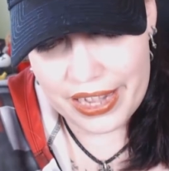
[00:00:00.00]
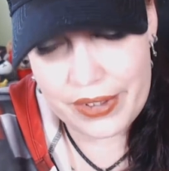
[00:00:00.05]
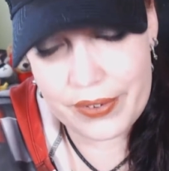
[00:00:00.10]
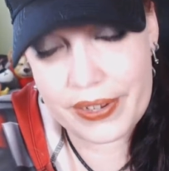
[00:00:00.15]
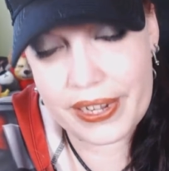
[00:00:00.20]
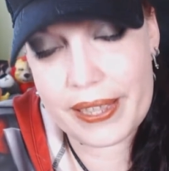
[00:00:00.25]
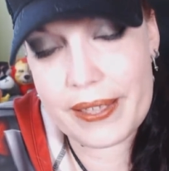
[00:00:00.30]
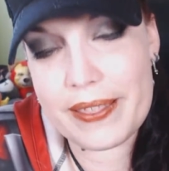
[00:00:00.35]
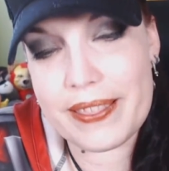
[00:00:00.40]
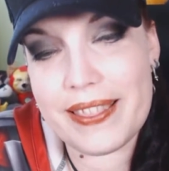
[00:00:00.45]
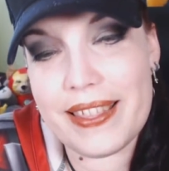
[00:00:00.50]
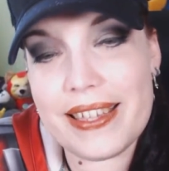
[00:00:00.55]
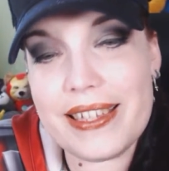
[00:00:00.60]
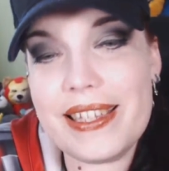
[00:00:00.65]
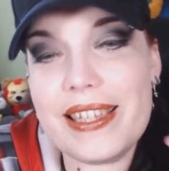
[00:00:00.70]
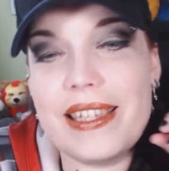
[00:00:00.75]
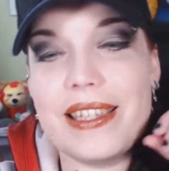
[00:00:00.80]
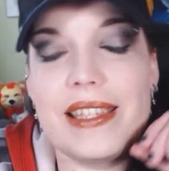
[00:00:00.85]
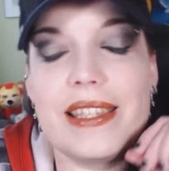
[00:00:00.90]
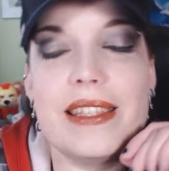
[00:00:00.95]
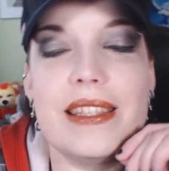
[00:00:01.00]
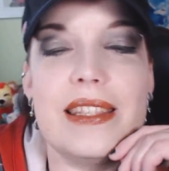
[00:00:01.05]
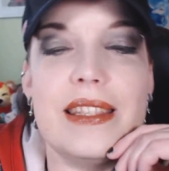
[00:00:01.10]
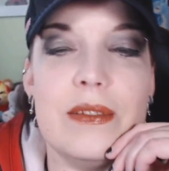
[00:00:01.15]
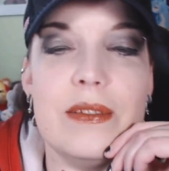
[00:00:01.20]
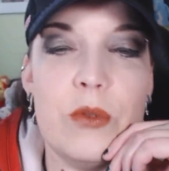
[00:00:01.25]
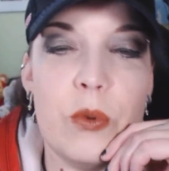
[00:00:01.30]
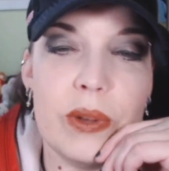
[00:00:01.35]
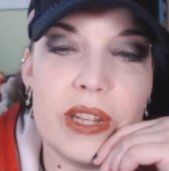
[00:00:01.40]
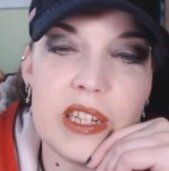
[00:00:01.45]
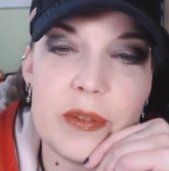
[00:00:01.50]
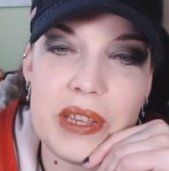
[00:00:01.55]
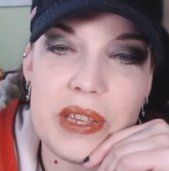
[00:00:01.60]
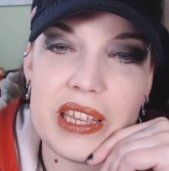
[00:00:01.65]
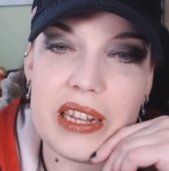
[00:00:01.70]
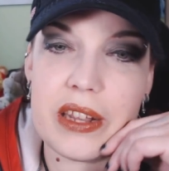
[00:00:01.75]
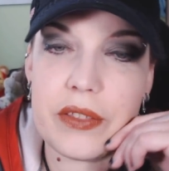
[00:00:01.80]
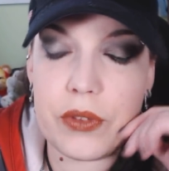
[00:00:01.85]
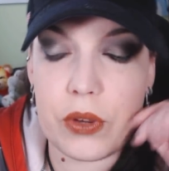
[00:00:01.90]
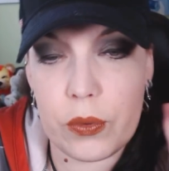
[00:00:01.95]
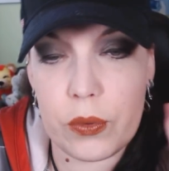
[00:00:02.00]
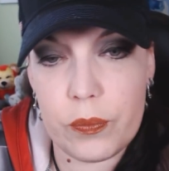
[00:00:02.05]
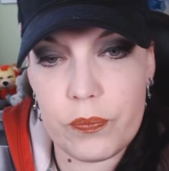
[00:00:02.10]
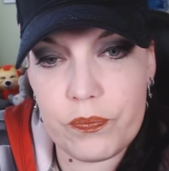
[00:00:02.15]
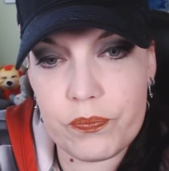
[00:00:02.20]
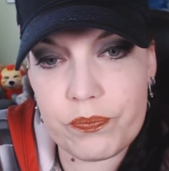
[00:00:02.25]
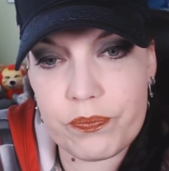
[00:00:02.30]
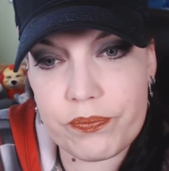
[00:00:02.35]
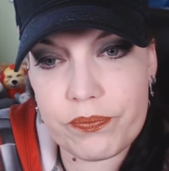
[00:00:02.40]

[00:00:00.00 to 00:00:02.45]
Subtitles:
Anyway, this is going to be another